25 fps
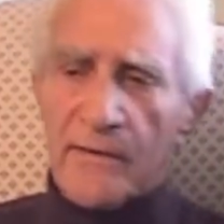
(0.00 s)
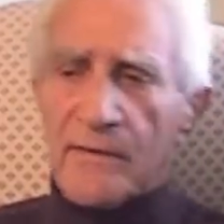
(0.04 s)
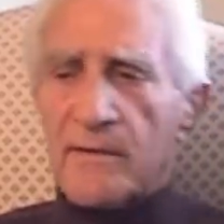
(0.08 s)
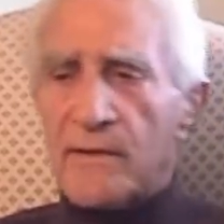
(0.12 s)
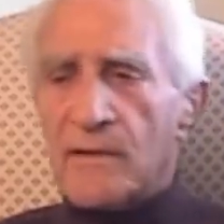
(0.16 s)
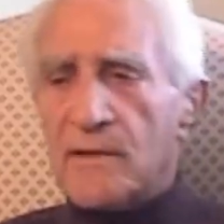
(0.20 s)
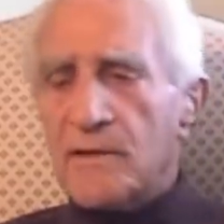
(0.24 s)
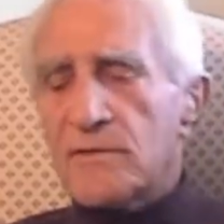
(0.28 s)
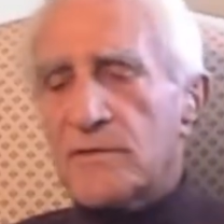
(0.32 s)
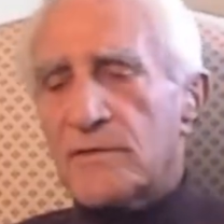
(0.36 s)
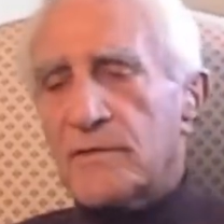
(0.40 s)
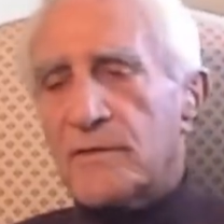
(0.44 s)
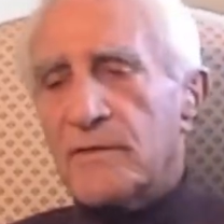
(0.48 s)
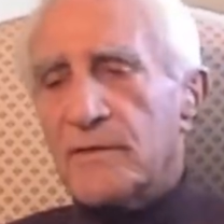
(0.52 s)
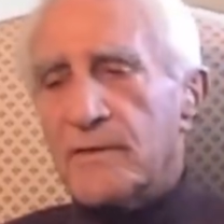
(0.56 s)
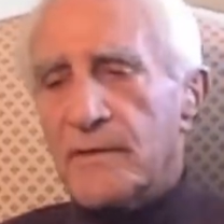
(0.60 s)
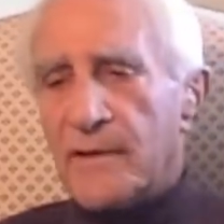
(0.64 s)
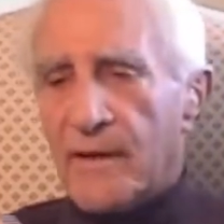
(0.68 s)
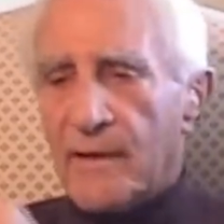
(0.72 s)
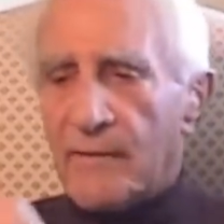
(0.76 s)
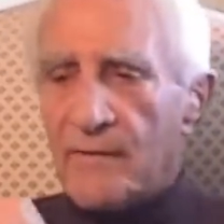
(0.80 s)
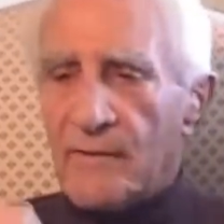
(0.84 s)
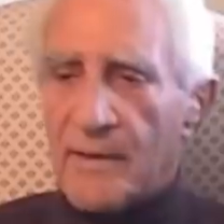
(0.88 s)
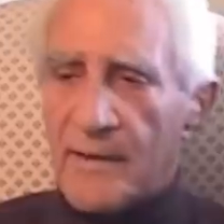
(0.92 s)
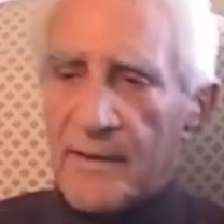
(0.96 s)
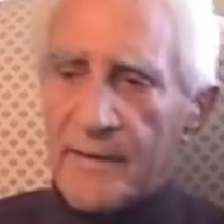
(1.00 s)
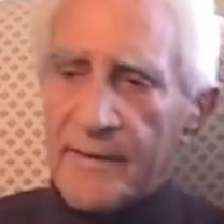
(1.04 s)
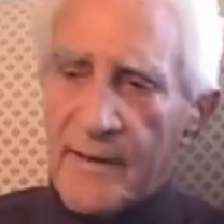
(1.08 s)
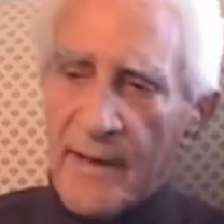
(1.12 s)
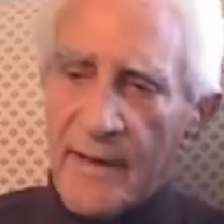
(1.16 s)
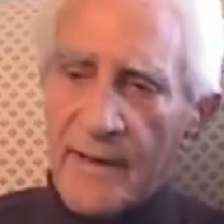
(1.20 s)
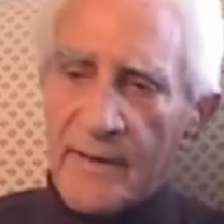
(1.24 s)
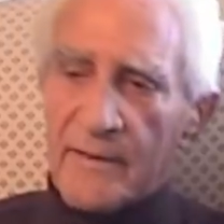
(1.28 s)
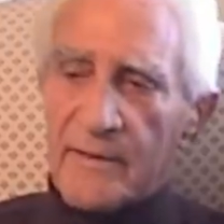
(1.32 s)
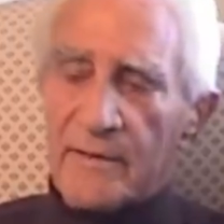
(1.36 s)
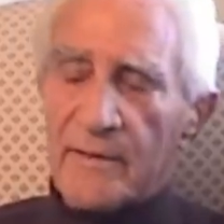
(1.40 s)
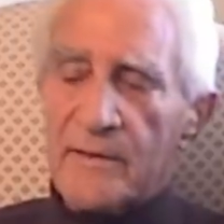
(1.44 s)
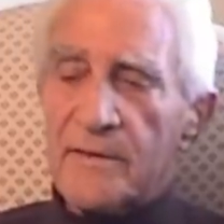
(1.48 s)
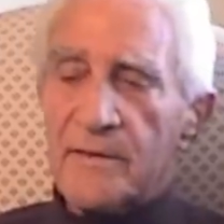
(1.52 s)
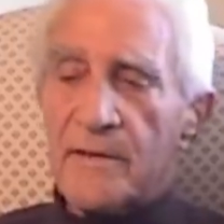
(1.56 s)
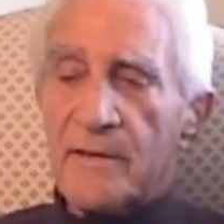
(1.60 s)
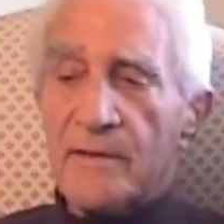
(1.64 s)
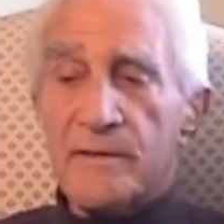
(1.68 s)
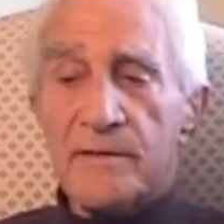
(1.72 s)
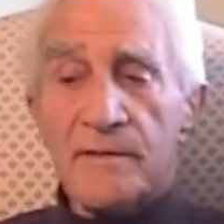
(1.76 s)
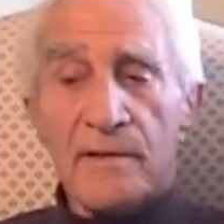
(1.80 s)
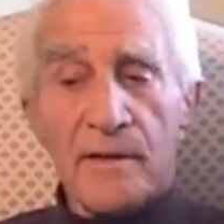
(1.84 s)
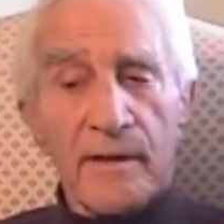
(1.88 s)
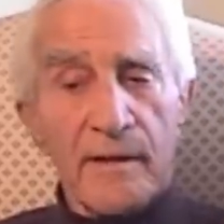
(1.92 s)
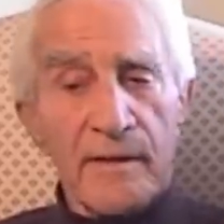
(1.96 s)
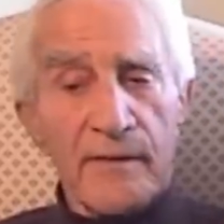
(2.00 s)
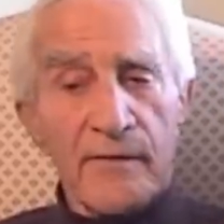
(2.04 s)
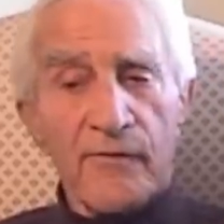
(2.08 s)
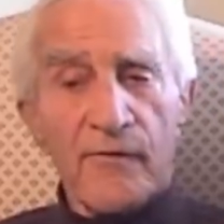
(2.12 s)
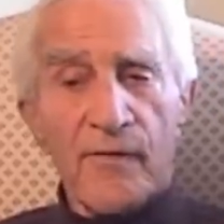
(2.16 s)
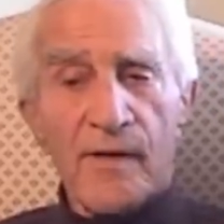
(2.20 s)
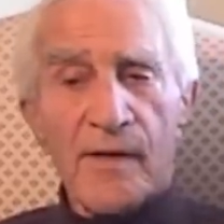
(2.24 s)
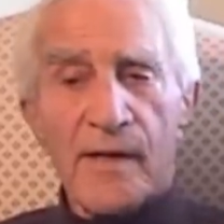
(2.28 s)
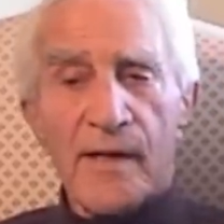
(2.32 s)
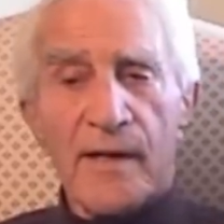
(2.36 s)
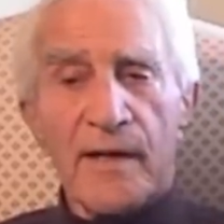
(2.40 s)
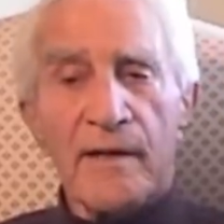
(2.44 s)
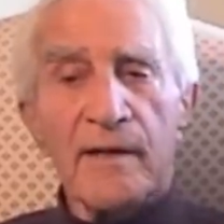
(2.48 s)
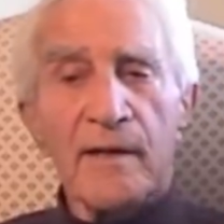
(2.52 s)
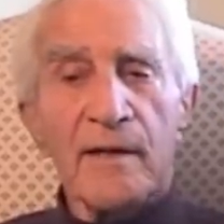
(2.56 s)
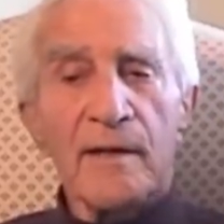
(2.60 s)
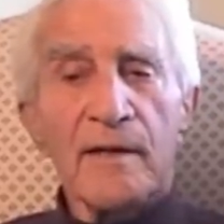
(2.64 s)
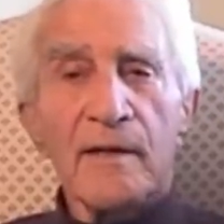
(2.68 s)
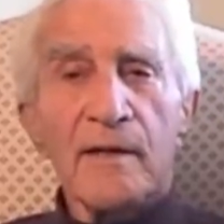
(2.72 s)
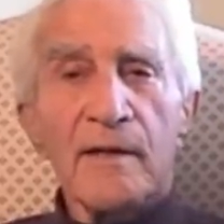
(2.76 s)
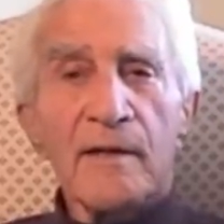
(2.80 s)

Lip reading: closer and I want that closer. I said, that's fine.